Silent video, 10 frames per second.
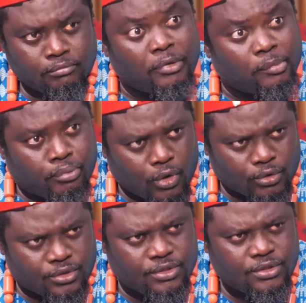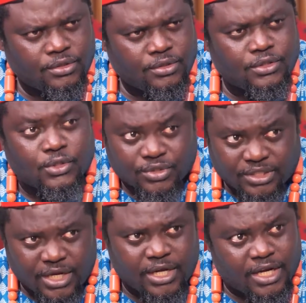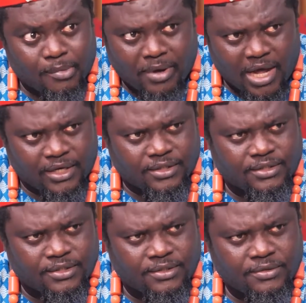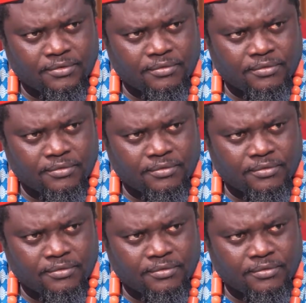be brought to stay in the palace.